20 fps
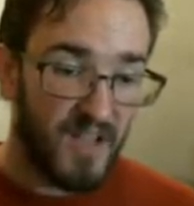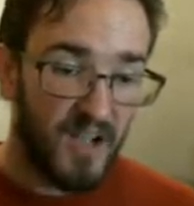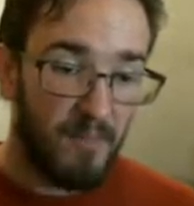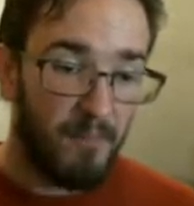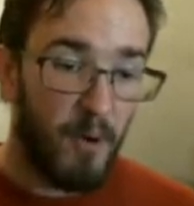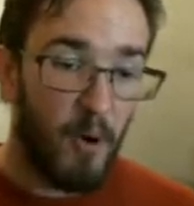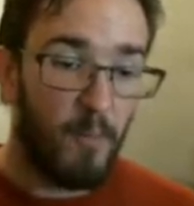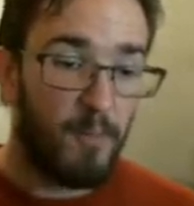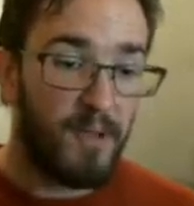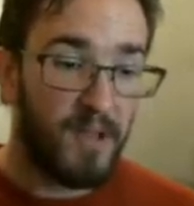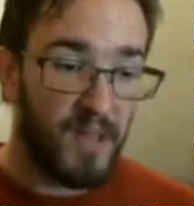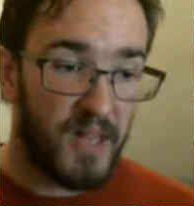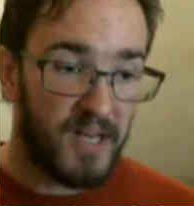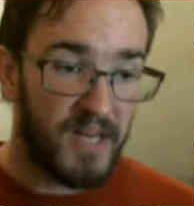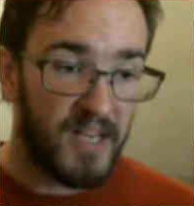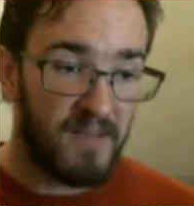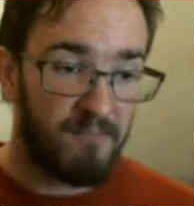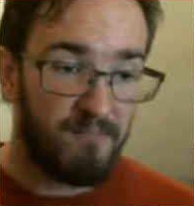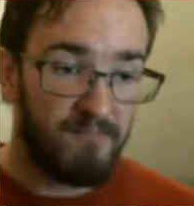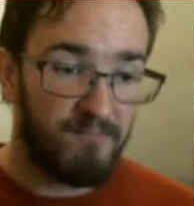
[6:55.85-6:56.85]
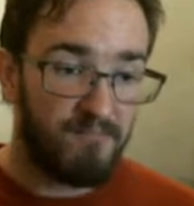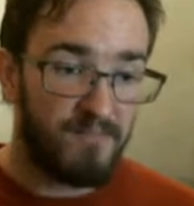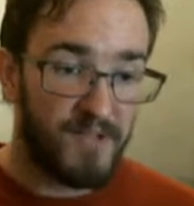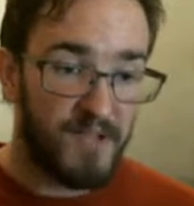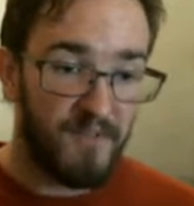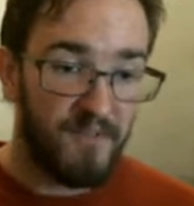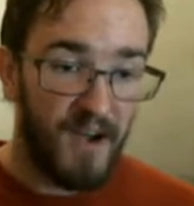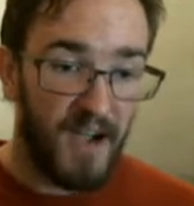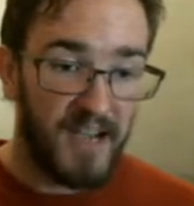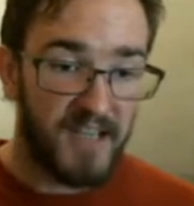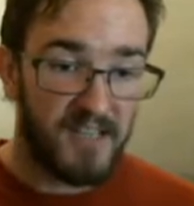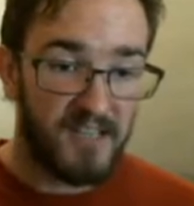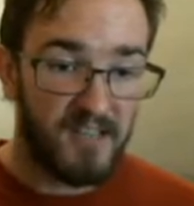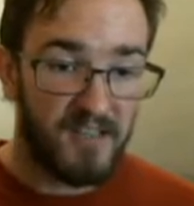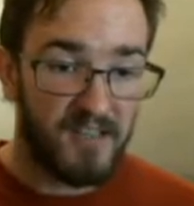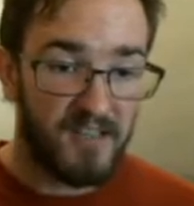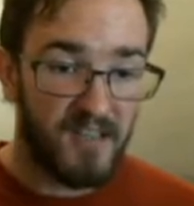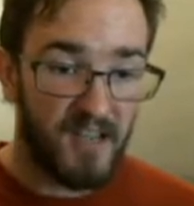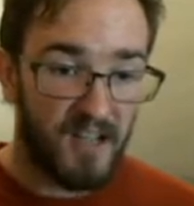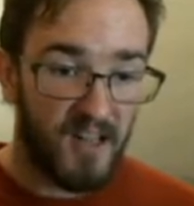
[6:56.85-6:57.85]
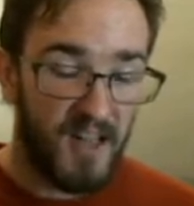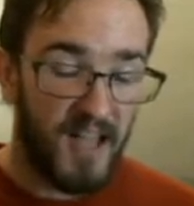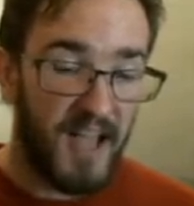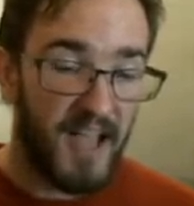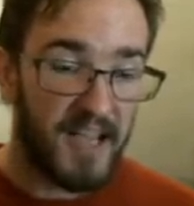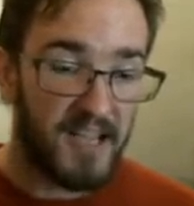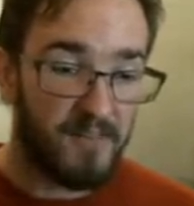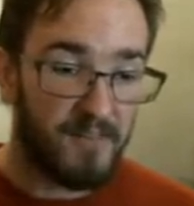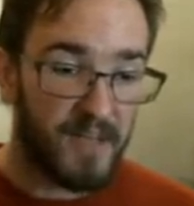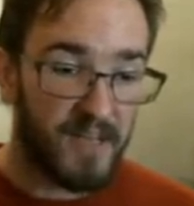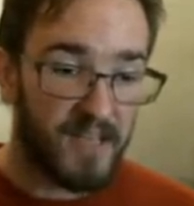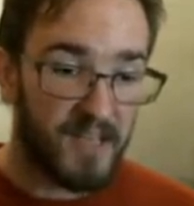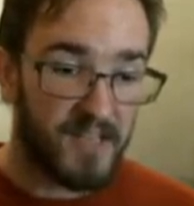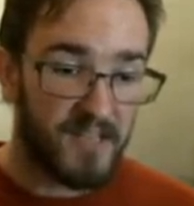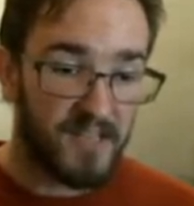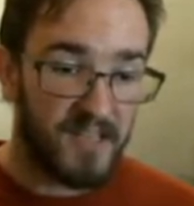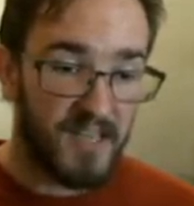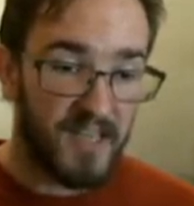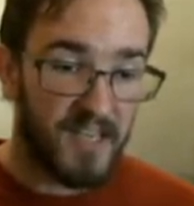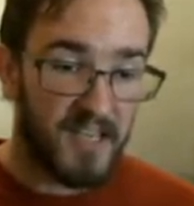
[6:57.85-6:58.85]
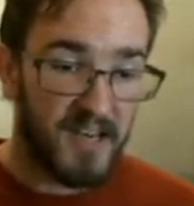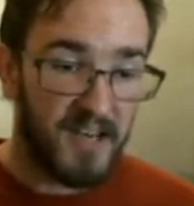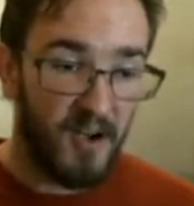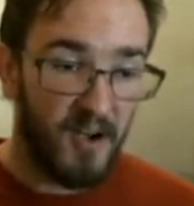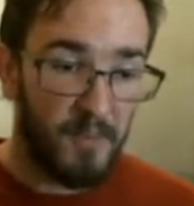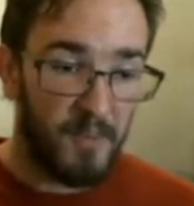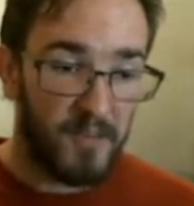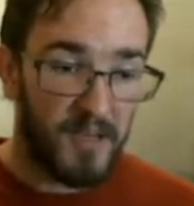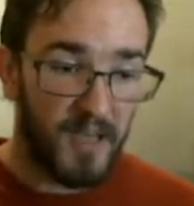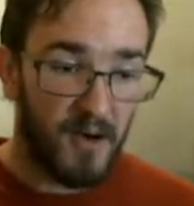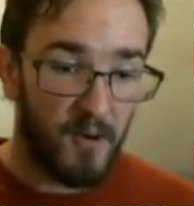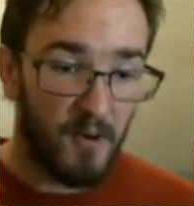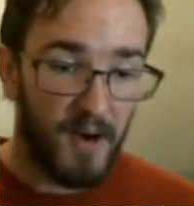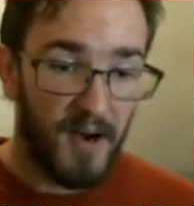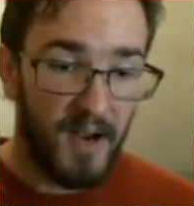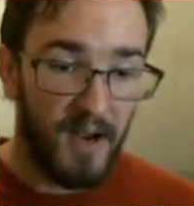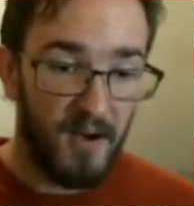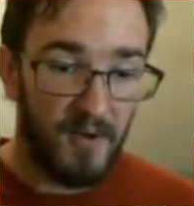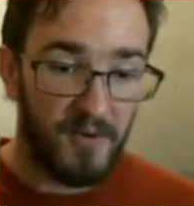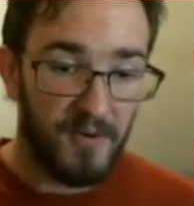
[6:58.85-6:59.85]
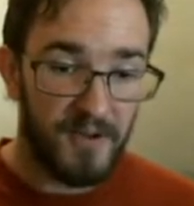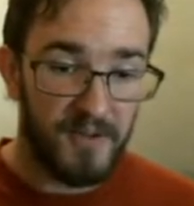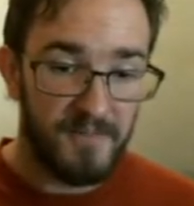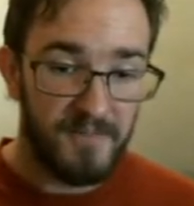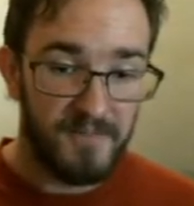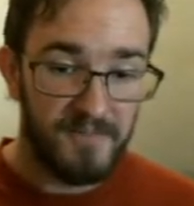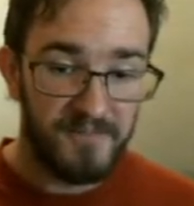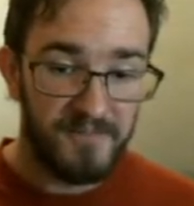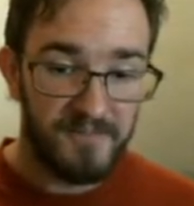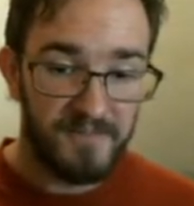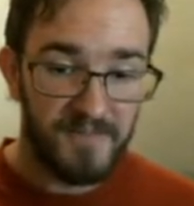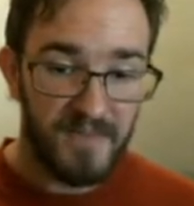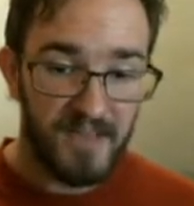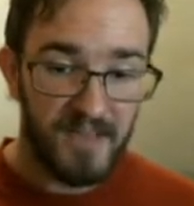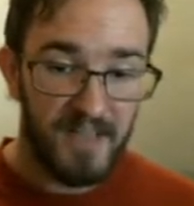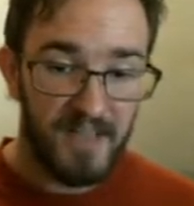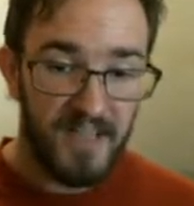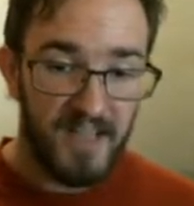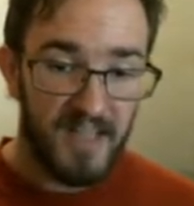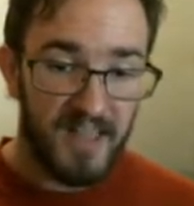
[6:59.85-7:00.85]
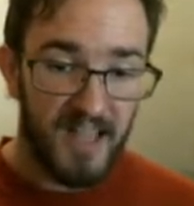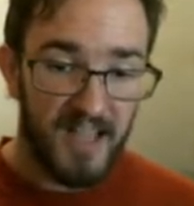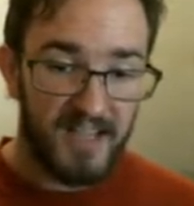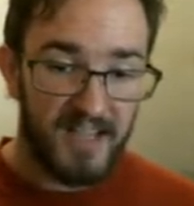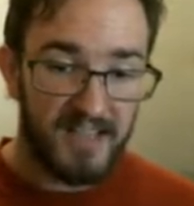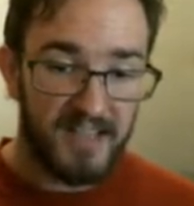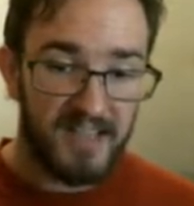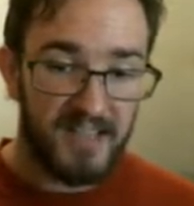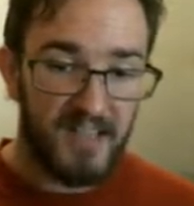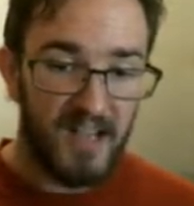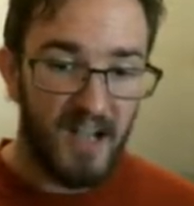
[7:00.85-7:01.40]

a mobility device to Clank because he can help him get around. It like,